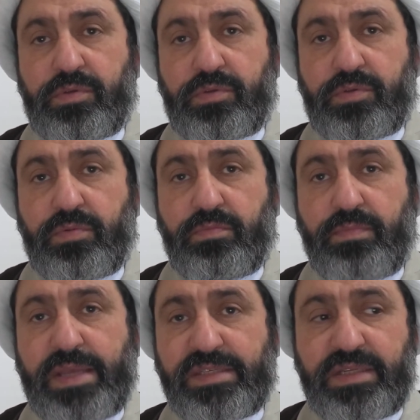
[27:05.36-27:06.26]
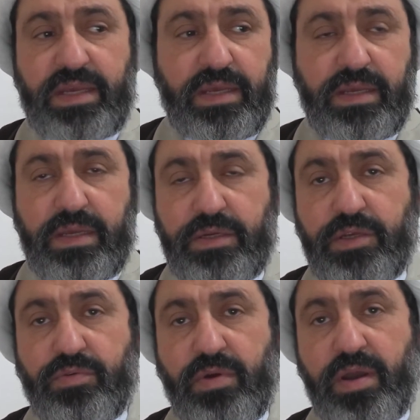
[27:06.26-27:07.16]
So maslaha
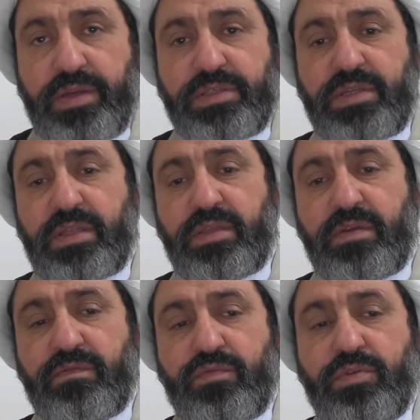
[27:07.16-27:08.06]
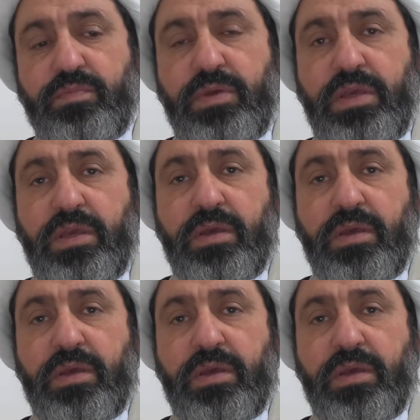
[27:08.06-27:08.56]
requires that there would be